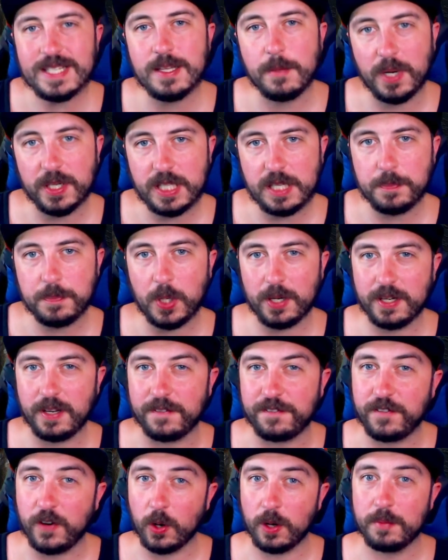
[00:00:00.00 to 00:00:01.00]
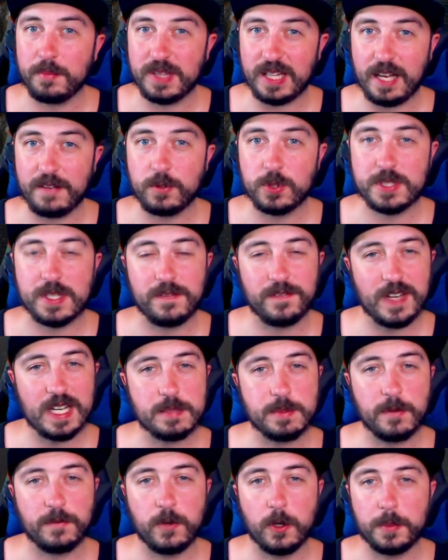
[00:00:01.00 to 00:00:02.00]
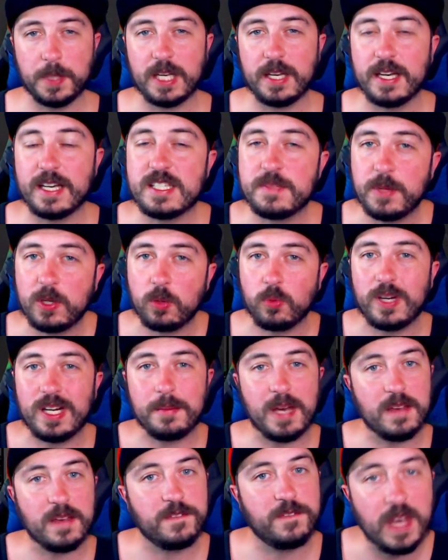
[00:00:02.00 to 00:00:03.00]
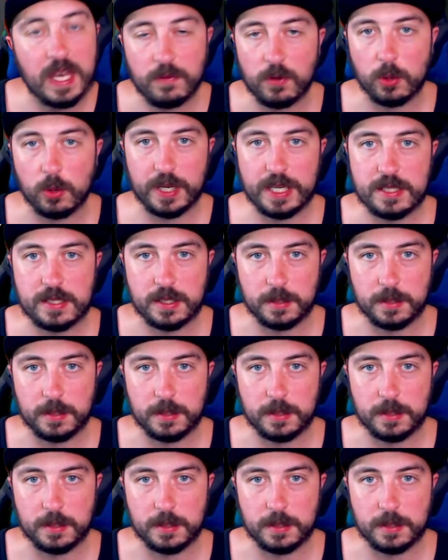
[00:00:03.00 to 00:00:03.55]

the Monkey Paw to farm levels in Phasmophobia has been one of my favorite ways